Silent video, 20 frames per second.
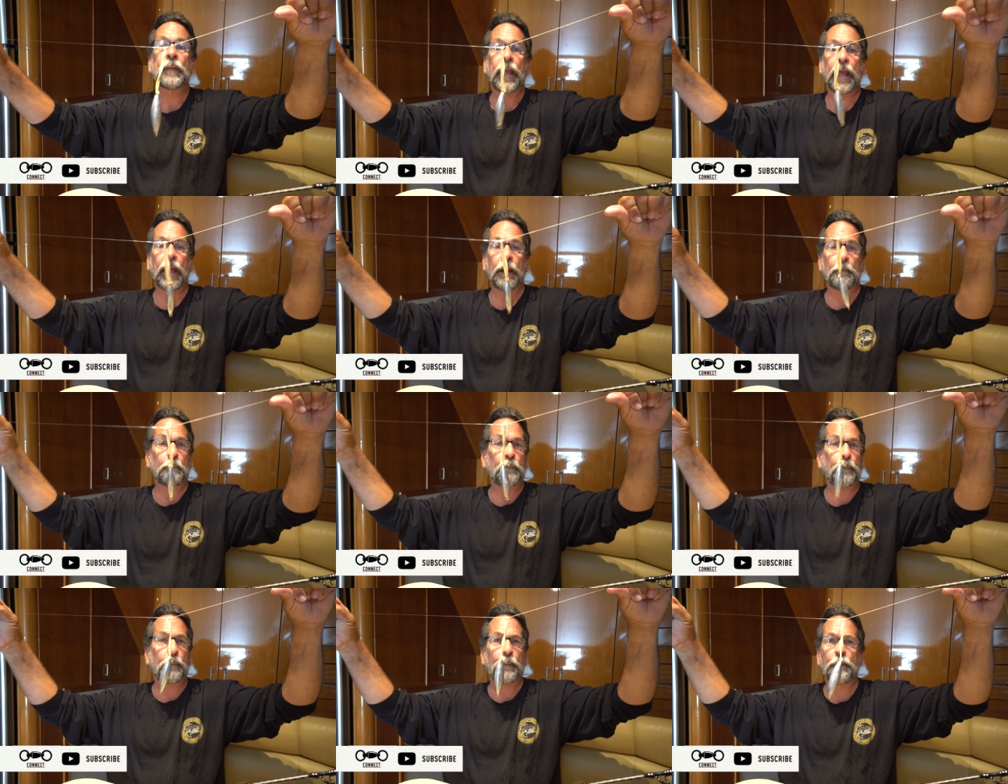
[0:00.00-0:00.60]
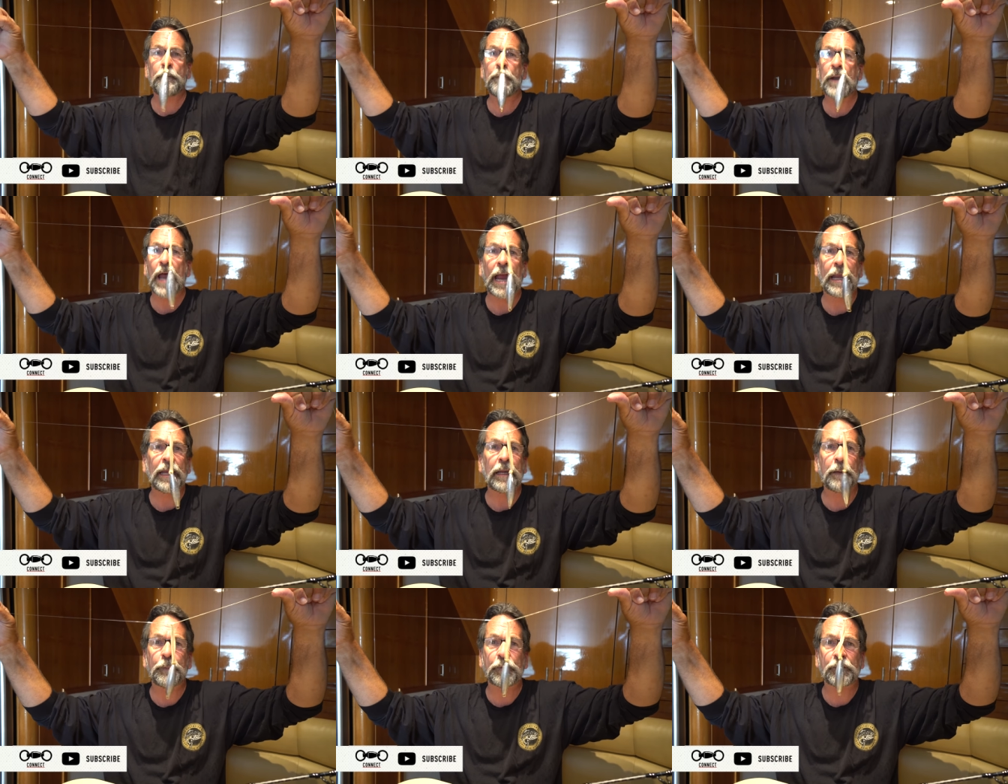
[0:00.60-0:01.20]
It
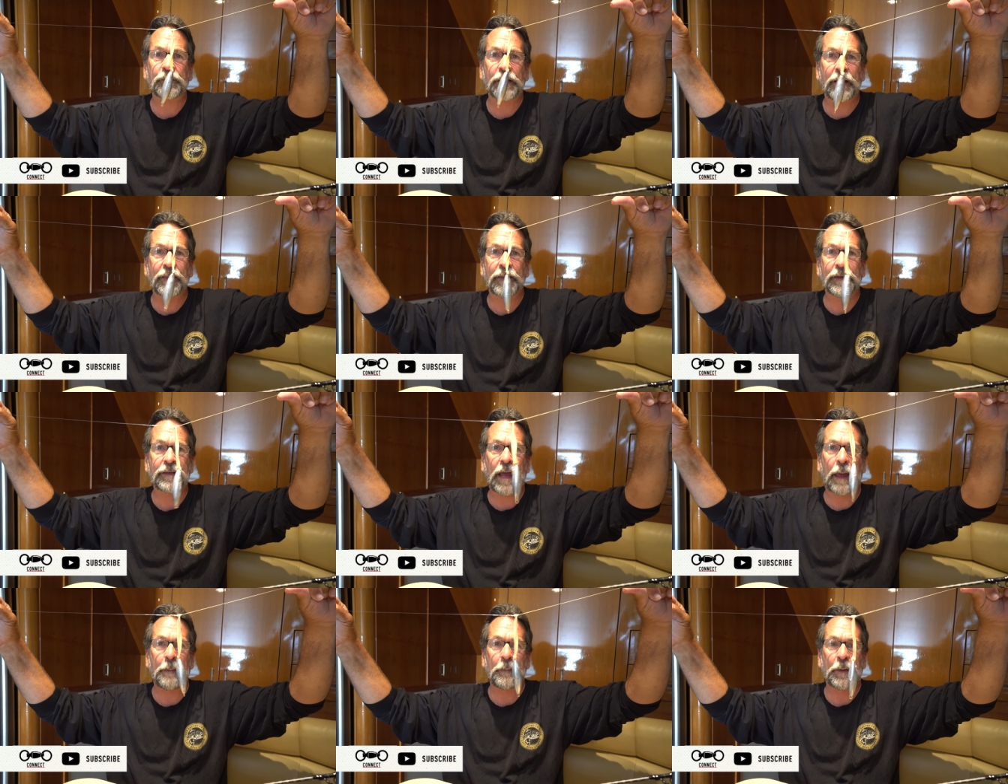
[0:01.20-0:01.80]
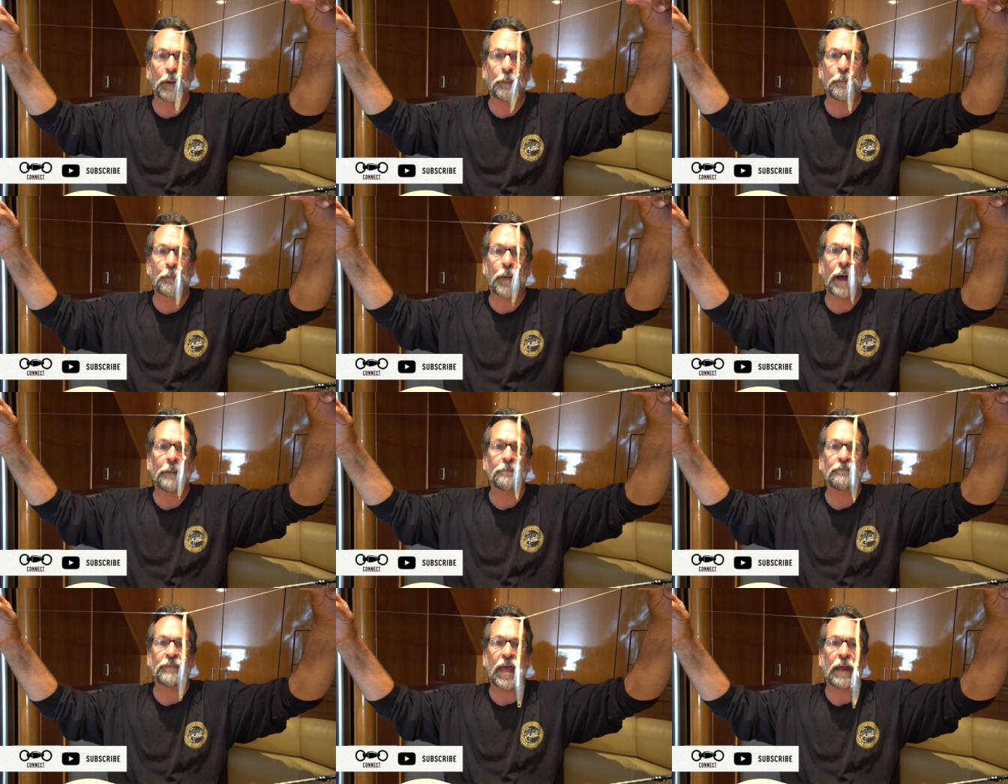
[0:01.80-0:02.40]
90% of the time it'll
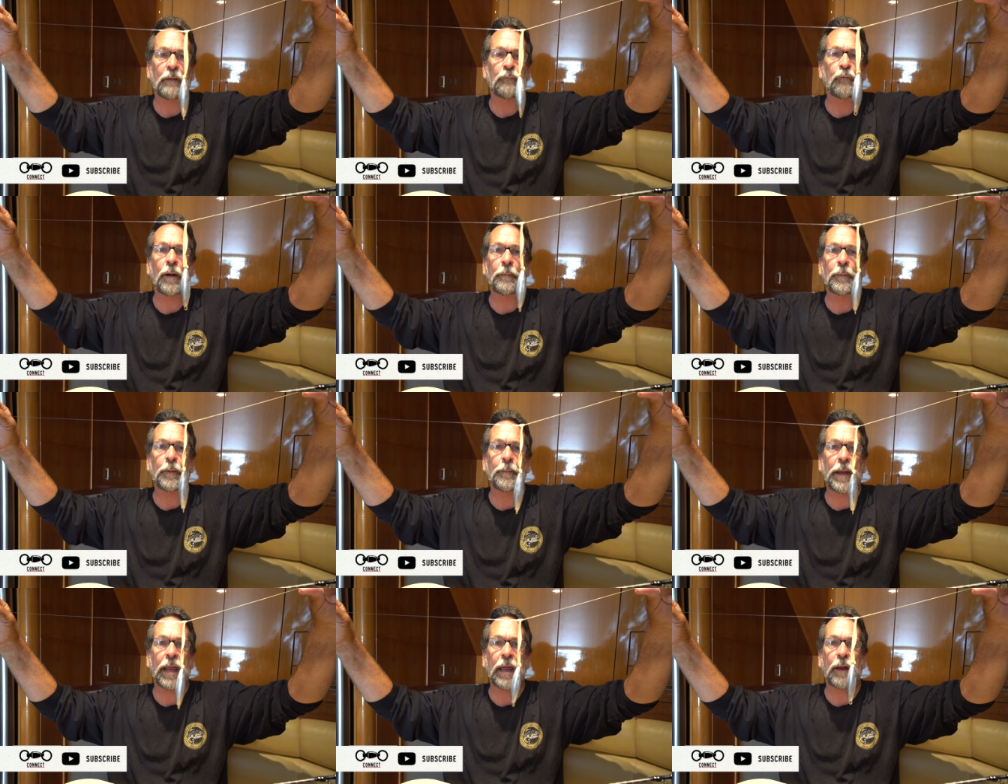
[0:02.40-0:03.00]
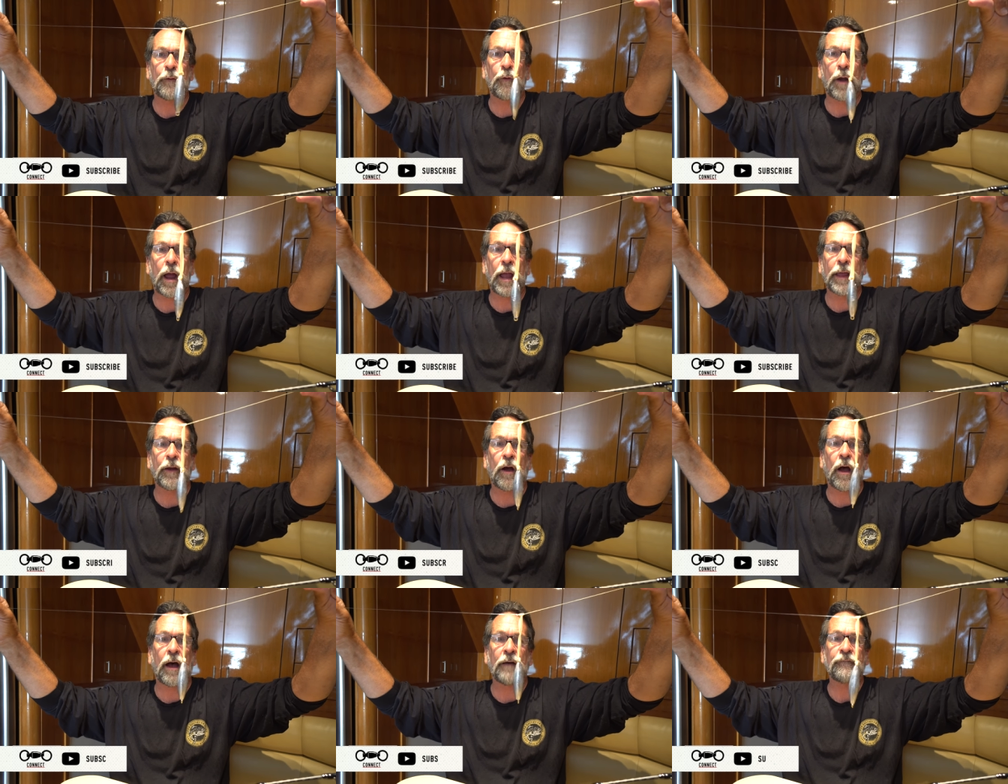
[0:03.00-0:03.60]
pop that rubber band
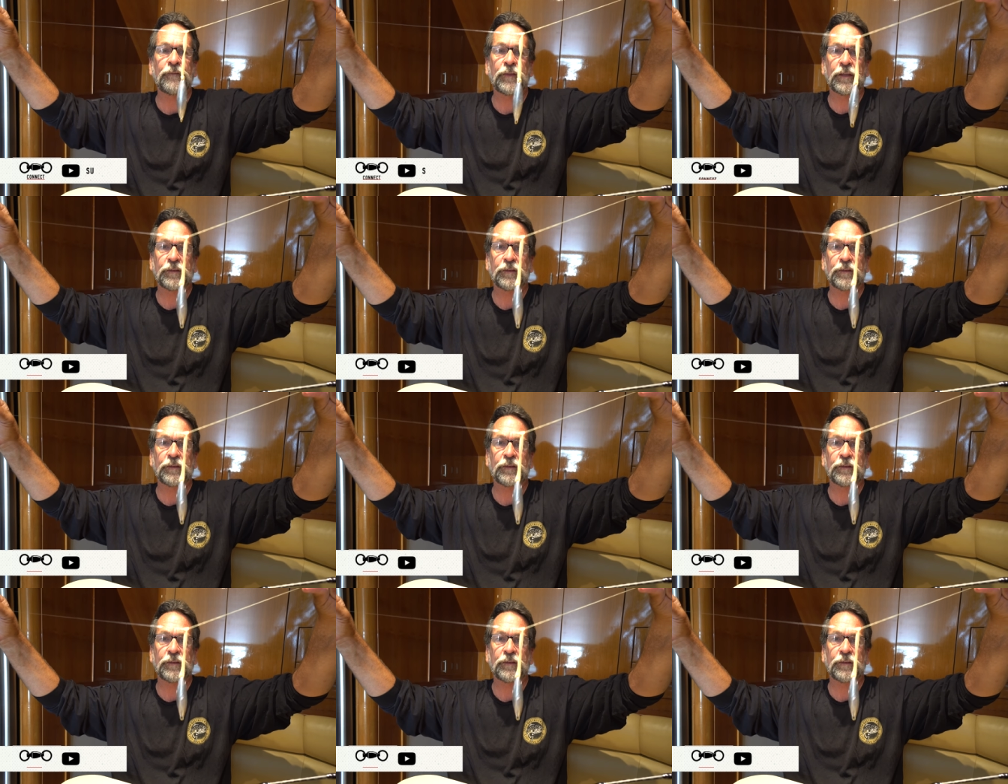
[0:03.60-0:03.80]
right off.